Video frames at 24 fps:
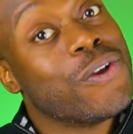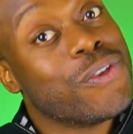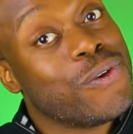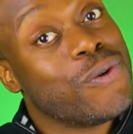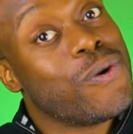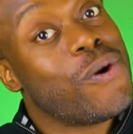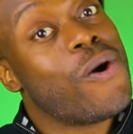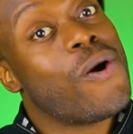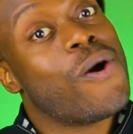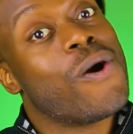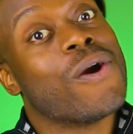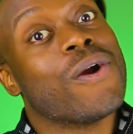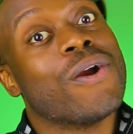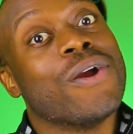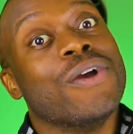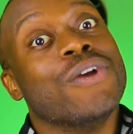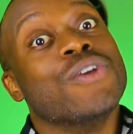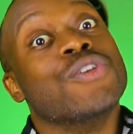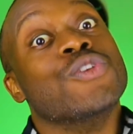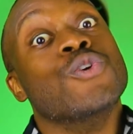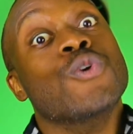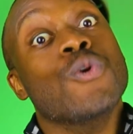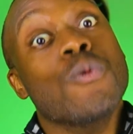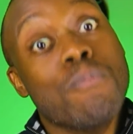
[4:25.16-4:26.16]
you are,
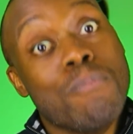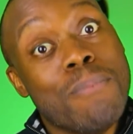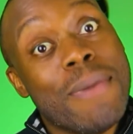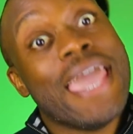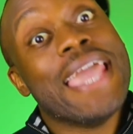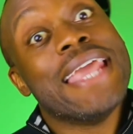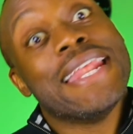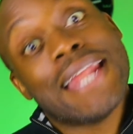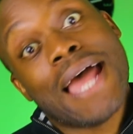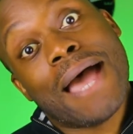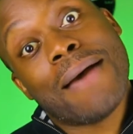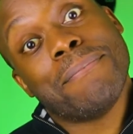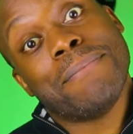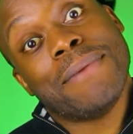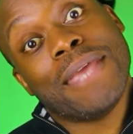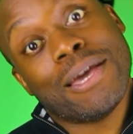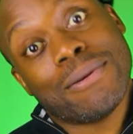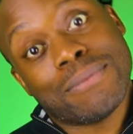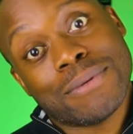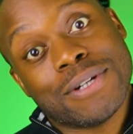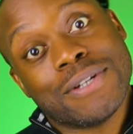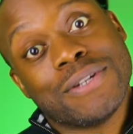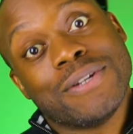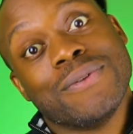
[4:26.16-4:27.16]
you may not be
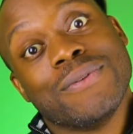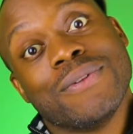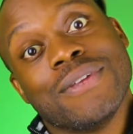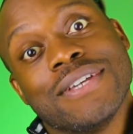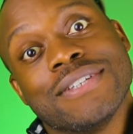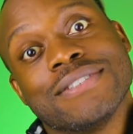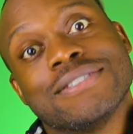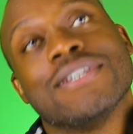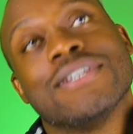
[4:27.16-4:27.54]
able to do this.